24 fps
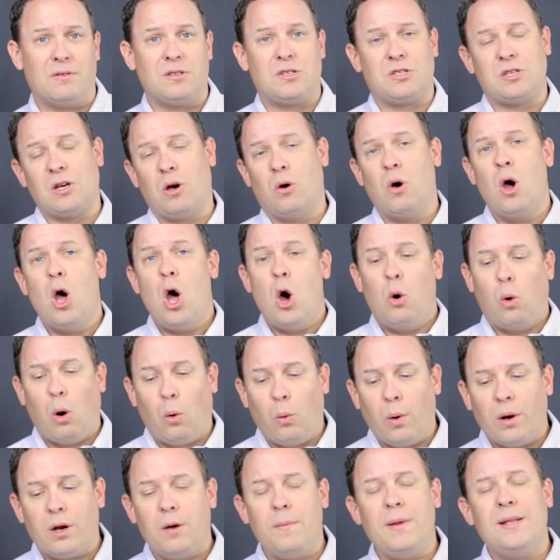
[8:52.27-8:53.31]
And so what
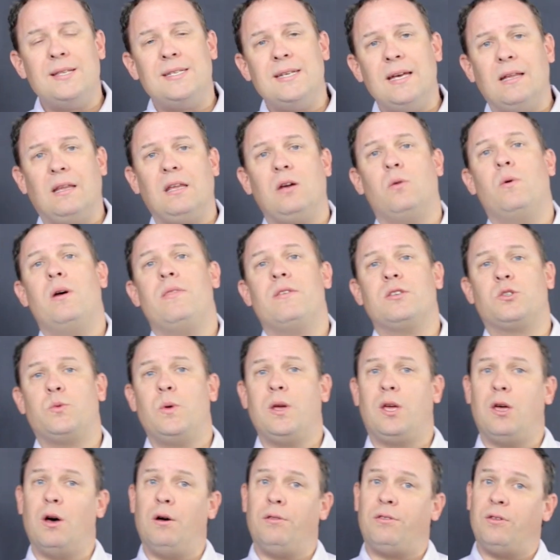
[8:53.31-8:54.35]
we're going to be dealing with as we
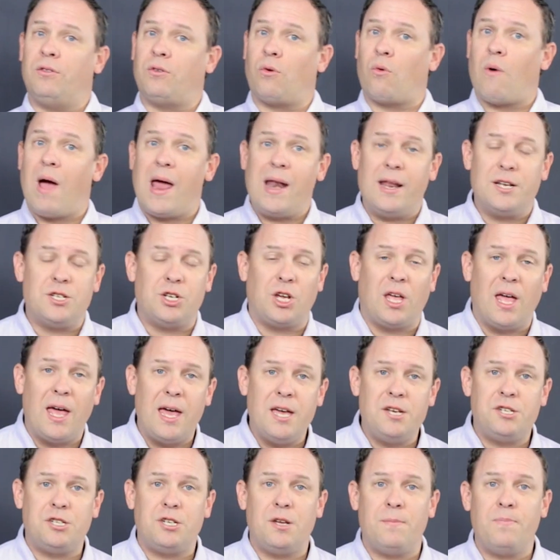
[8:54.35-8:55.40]
go through the right
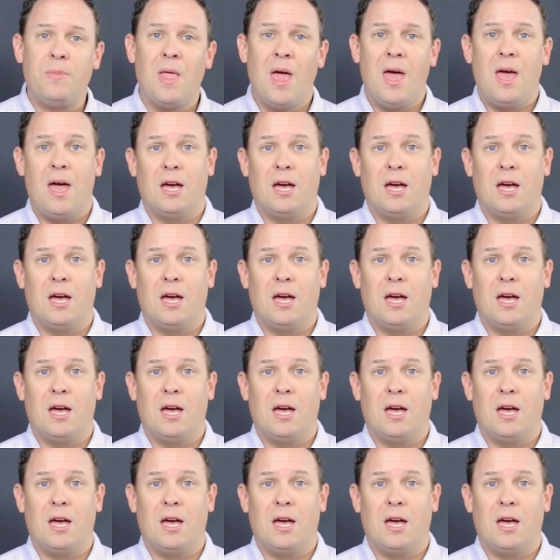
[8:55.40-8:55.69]
education,